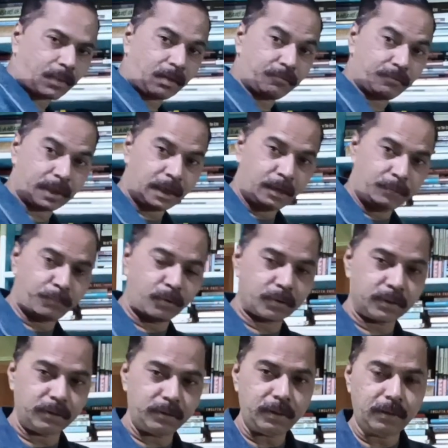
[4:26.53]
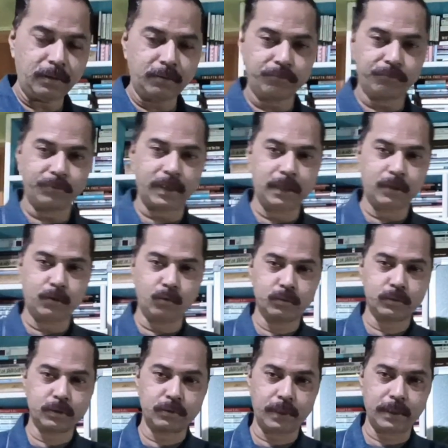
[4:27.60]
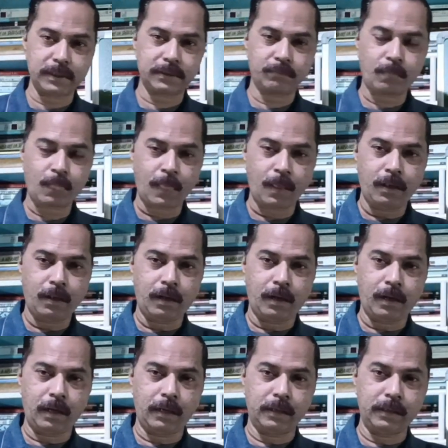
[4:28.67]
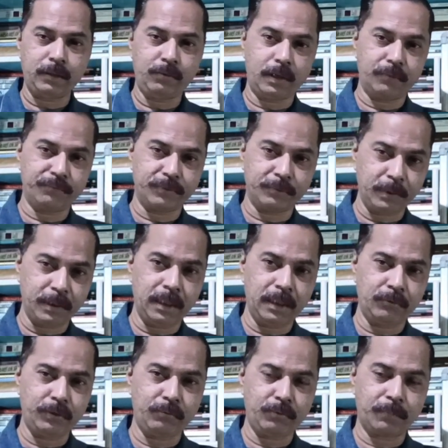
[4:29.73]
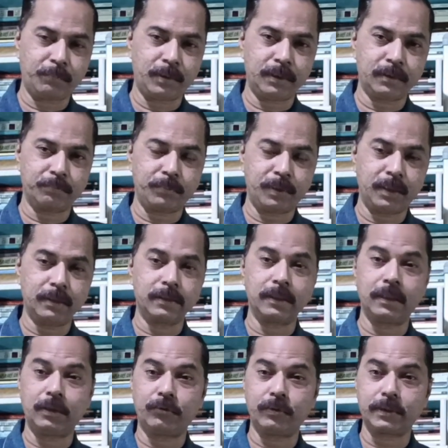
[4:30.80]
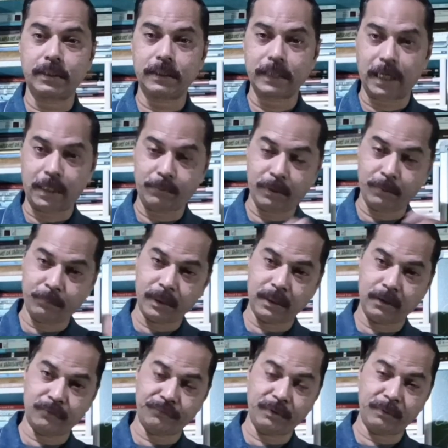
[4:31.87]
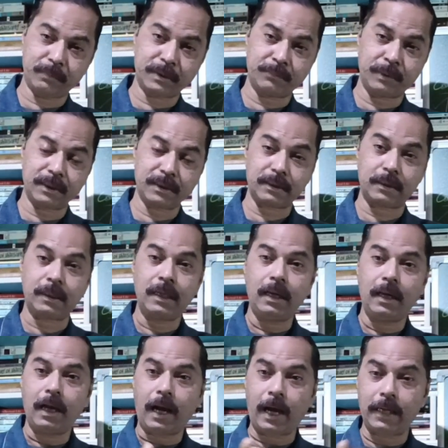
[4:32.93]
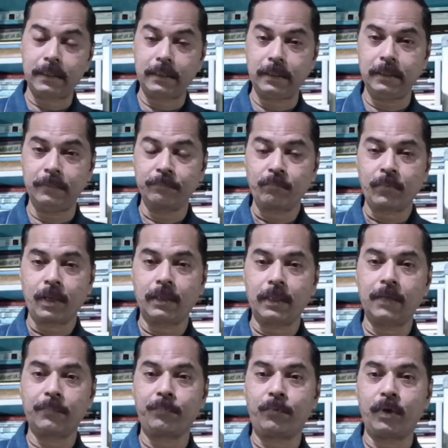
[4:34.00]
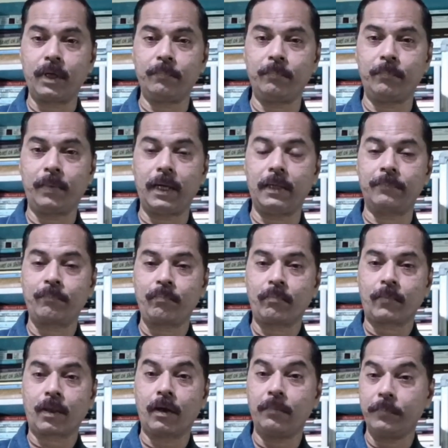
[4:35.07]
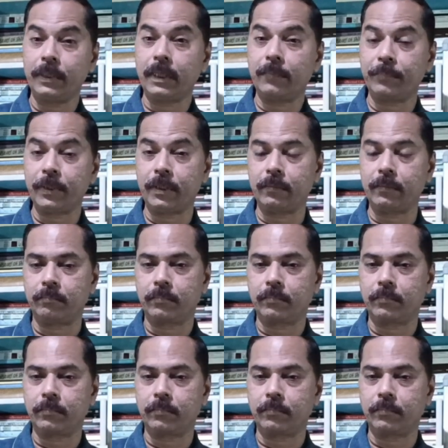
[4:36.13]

Very important, very close to us, and you are familiar with what partition literature is. I remember in your 5th semester I did that poem by Amrita Pritam,